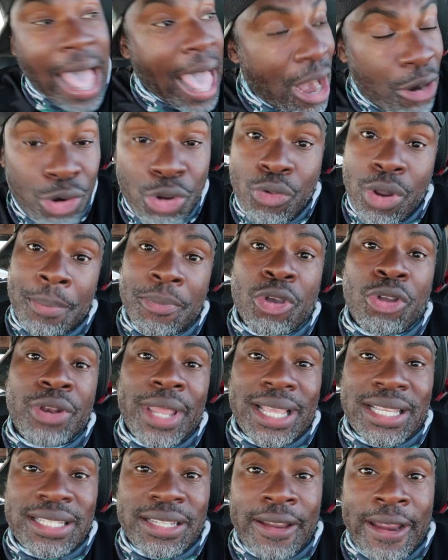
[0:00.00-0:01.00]
I don't know where I'm going
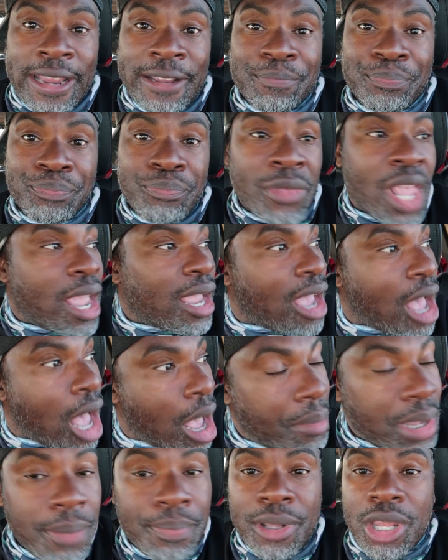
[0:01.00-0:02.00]
next, all right?
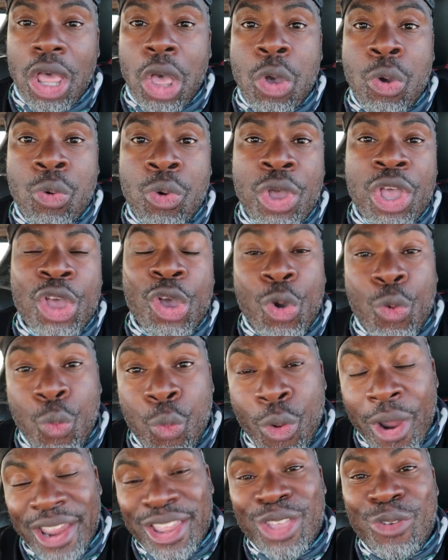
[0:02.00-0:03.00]
Comment below
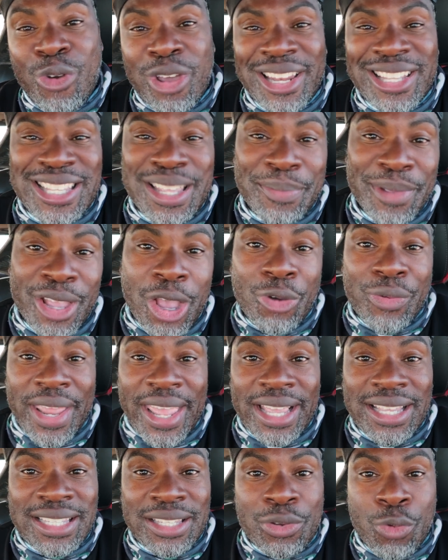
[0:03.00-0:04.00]
where you want to see me go
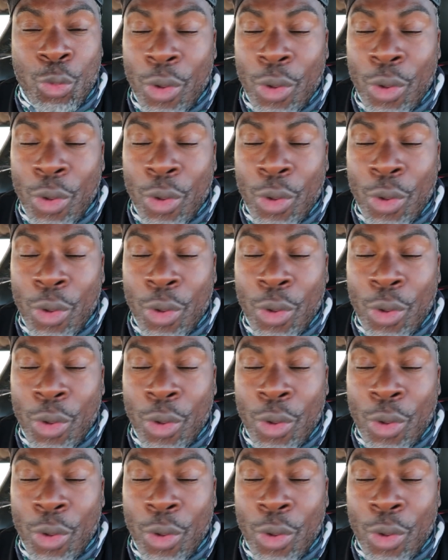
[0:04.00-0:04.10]
next.